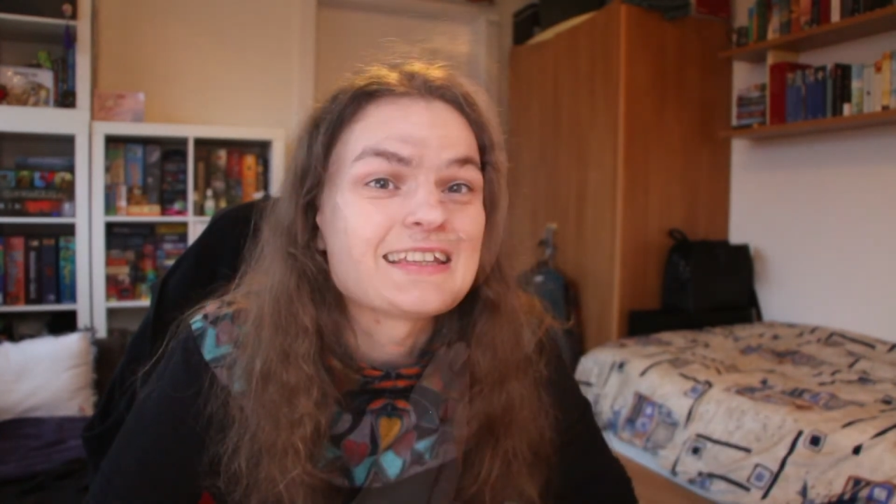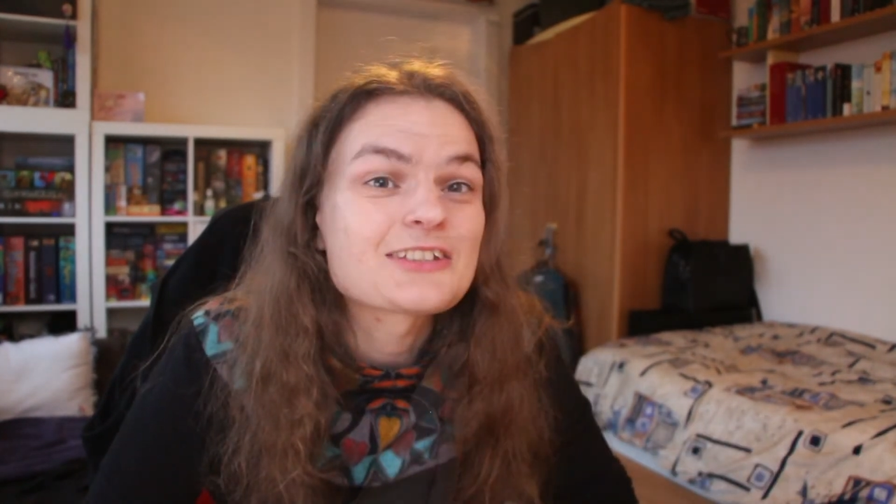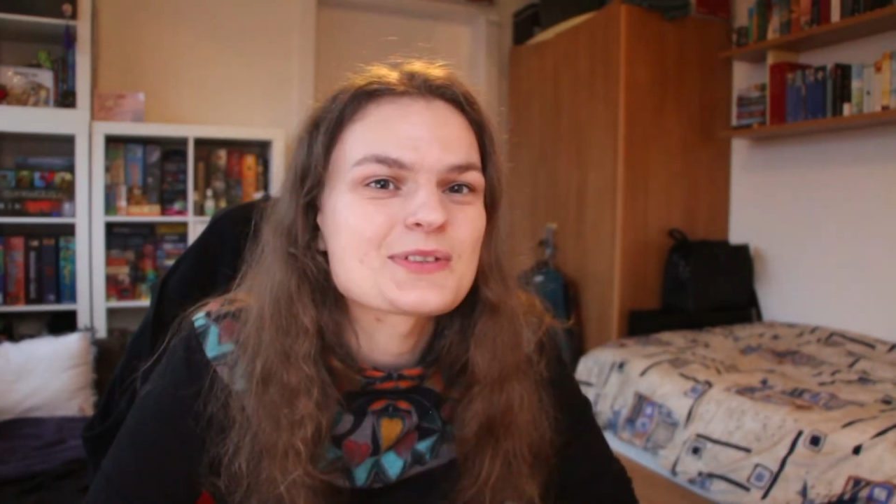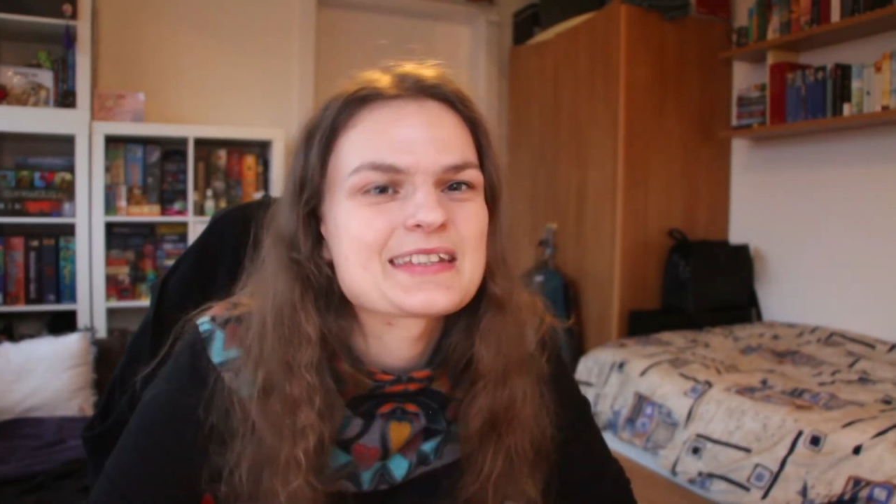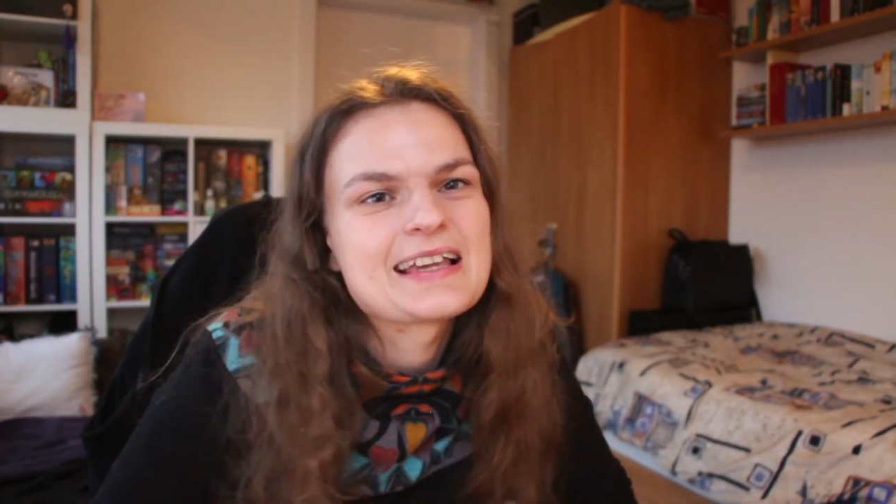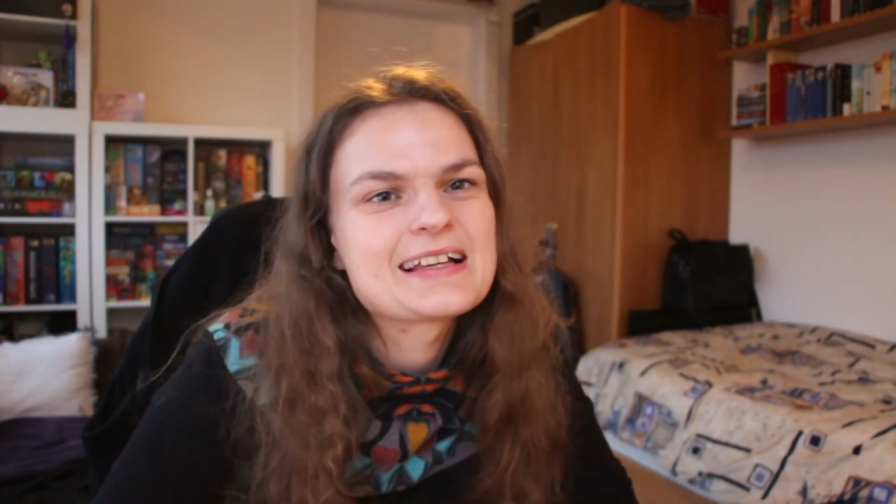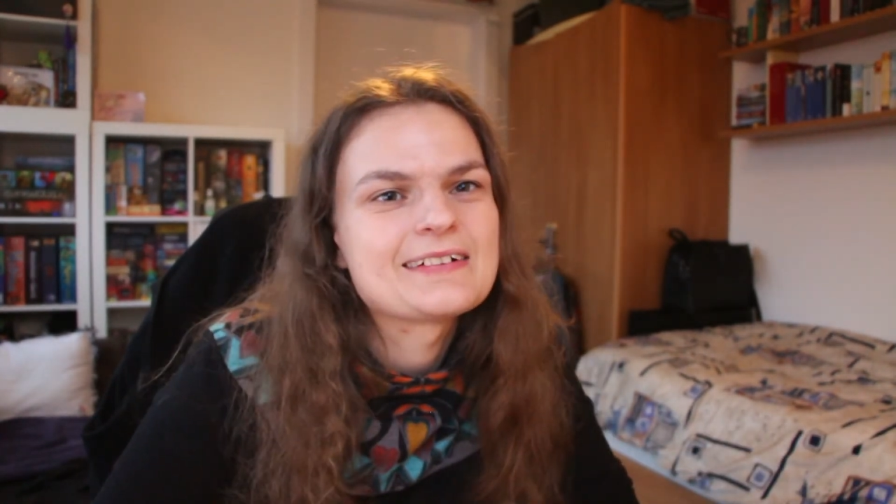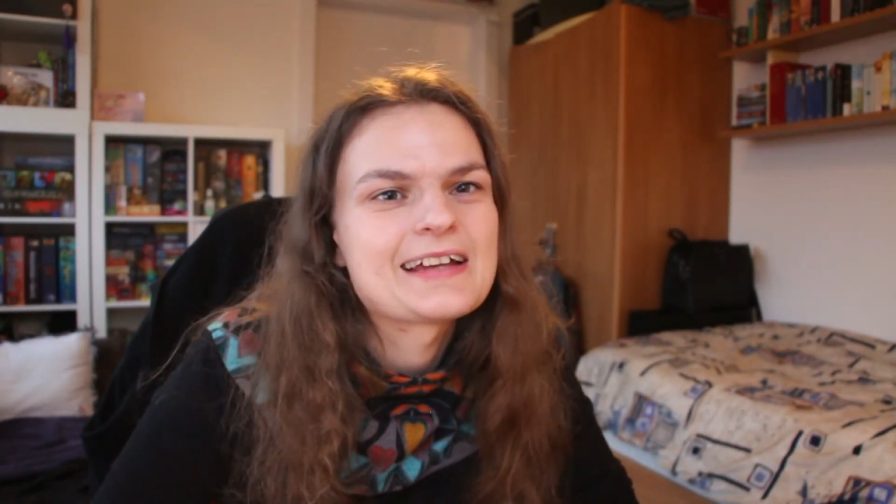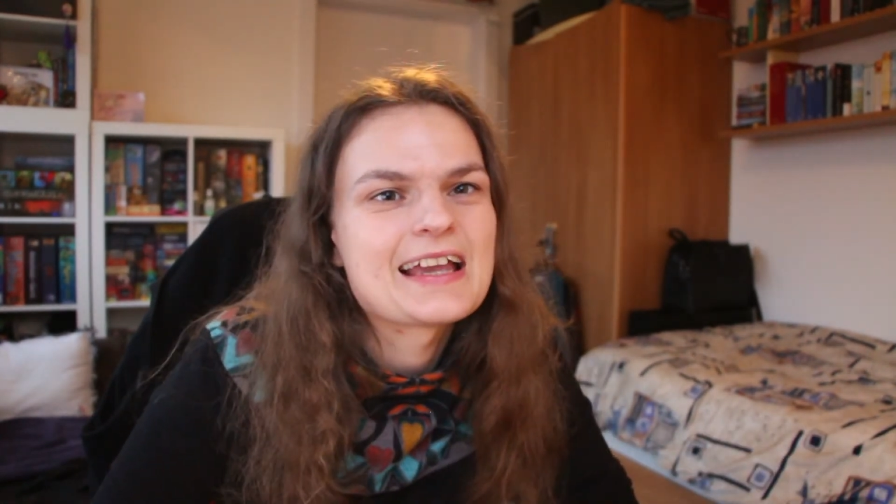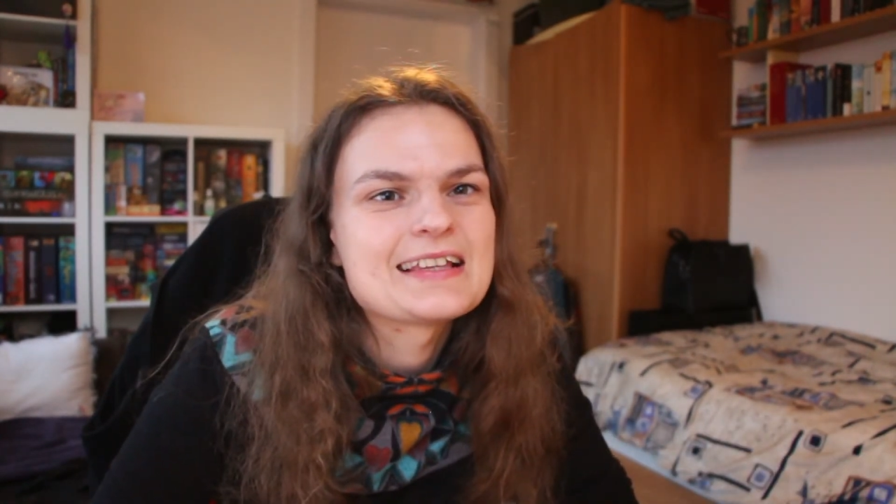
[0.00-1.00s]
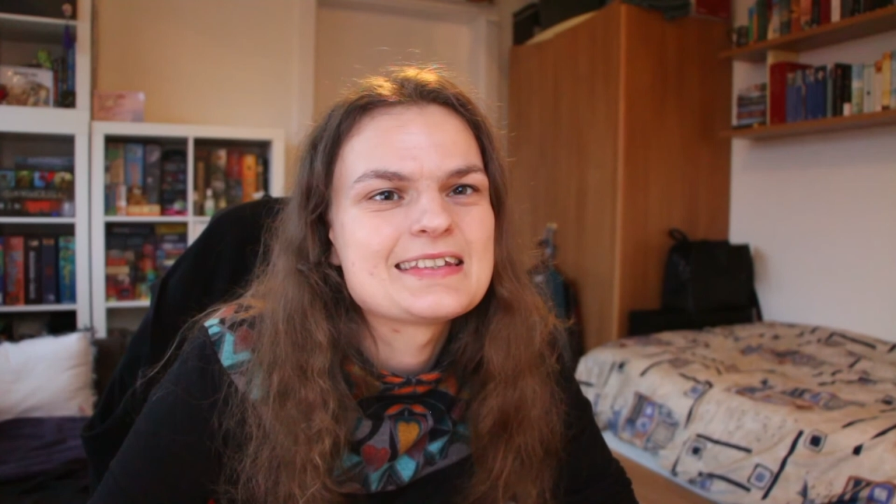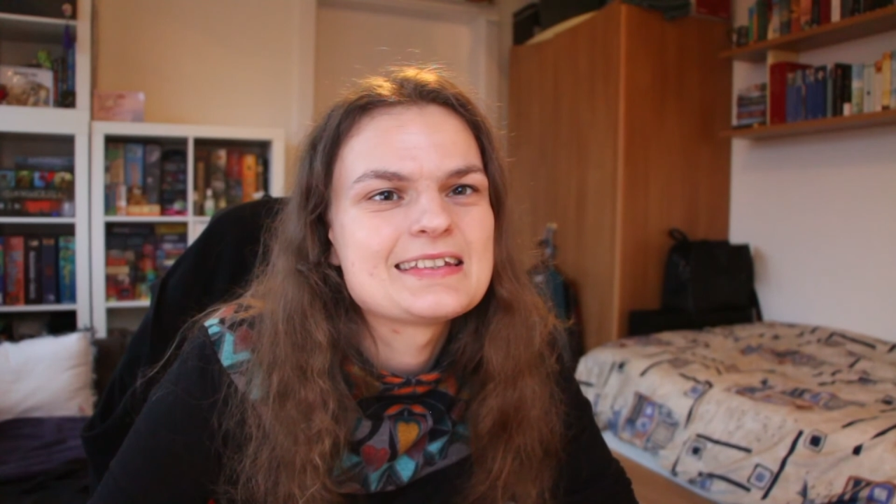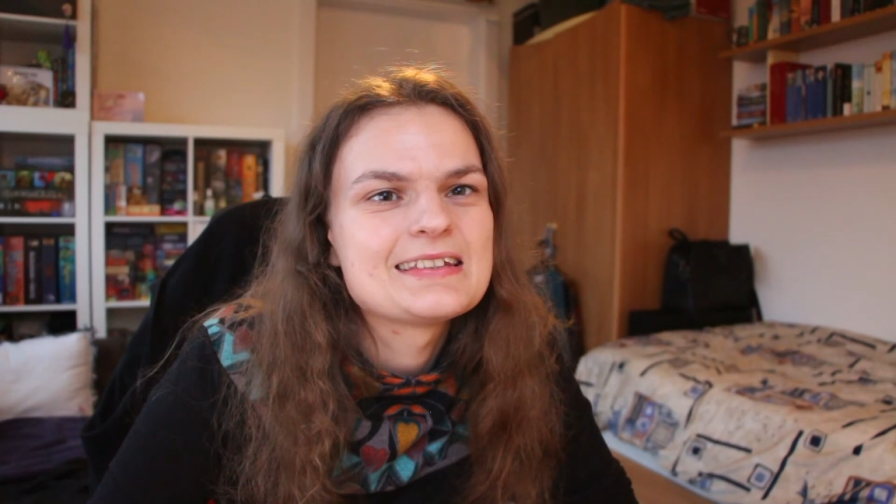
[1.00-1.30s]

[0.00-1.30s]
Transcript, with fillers: This was A Creates.